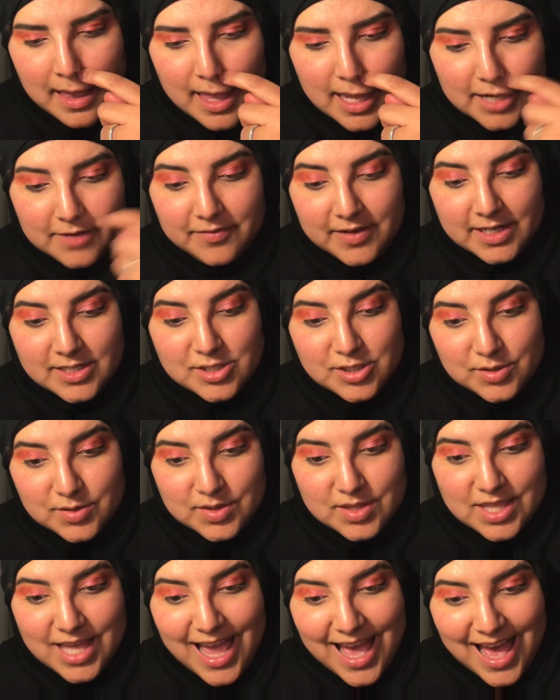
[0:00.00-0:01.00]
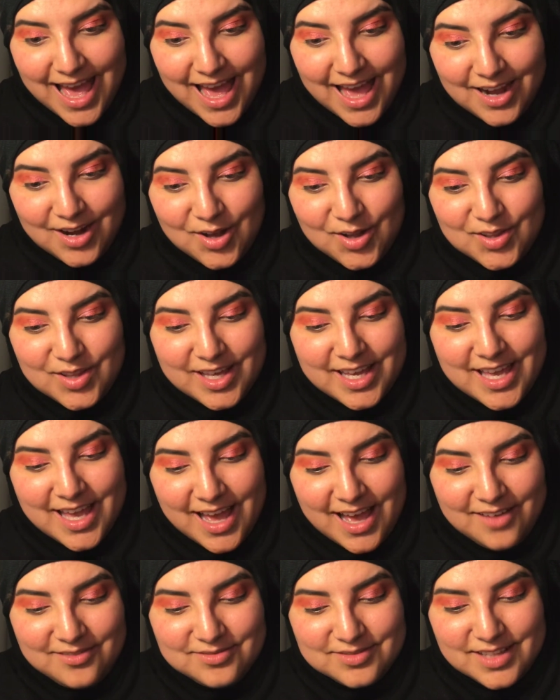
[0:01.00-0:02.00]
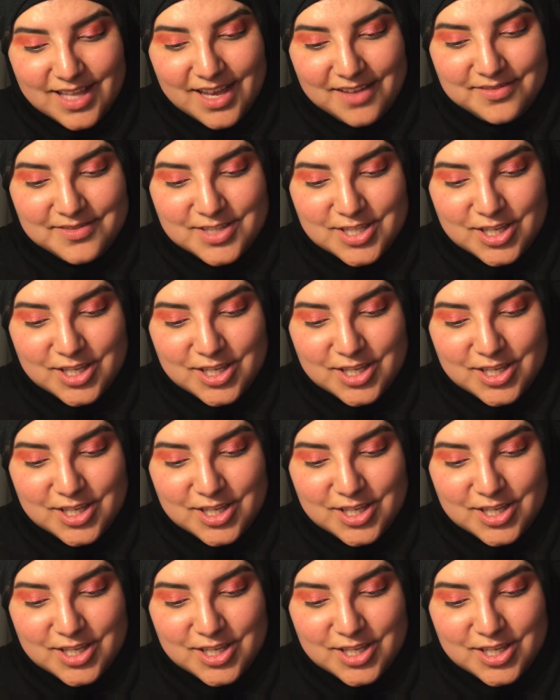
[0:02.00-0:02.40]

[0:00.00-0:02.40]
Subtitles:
And if I do that, all I have left